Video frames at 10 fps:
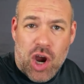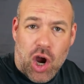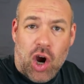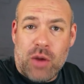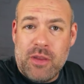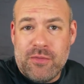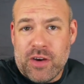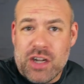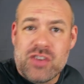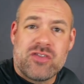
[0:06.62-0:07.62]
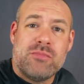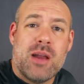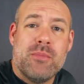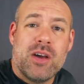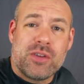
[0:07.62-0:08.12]
Army Fudge from my
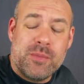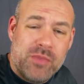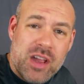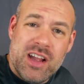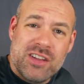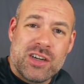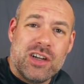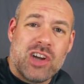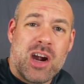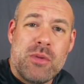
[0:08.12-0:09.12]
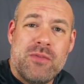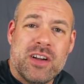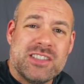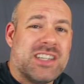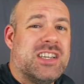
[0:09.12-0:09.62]
mother. It's called Army
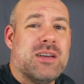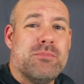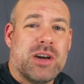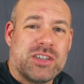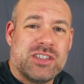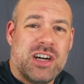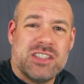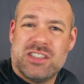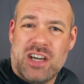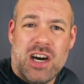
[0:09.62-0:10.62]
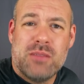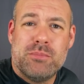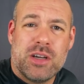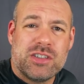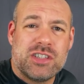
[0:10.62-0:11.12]
Fudge. It's actually a butterscotch. It's an odd
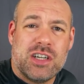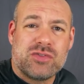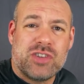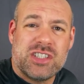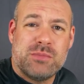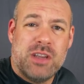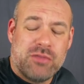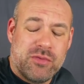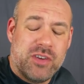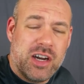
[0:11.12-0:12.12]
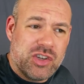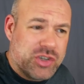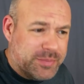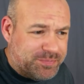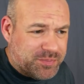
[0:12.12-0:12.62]
butterscotch recipe for fudge.
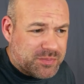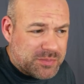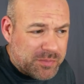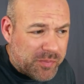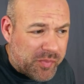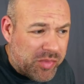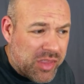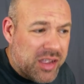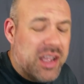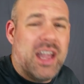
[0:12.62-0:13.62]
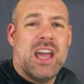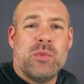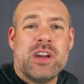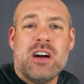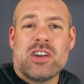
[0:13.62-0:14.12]
And
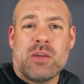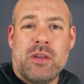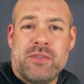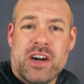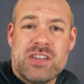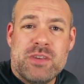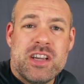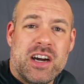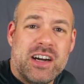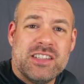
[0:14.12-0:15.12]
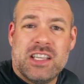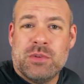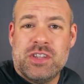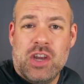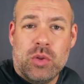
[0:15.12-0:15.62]
we call it Army Fudge because it
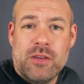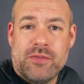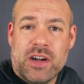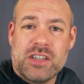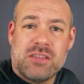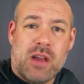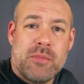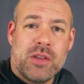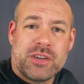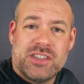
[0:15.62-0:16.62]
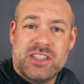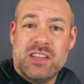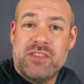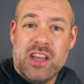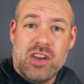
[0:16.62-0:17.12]
was the only fudge that my mother could send
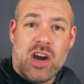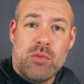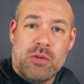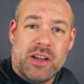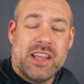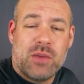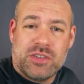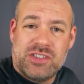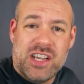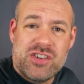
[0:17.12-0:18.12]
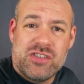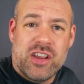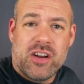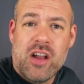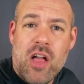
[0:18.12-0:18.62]
to Vietnam while my dad was stationed
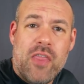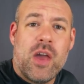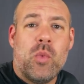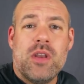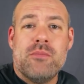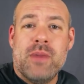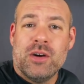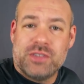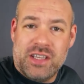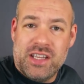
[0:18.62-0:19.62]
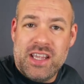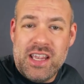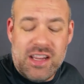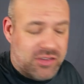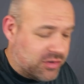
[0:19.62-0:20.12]
there that wouldn't melt in the
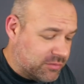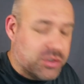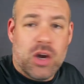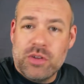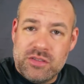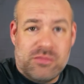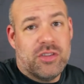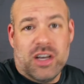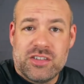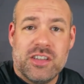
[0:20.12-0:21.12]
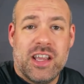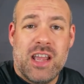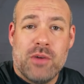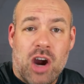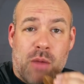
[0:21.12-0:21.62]
heat. So it was thus the
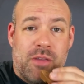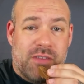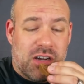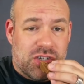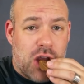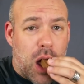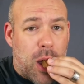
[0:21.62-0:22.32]
name, Army Fudge.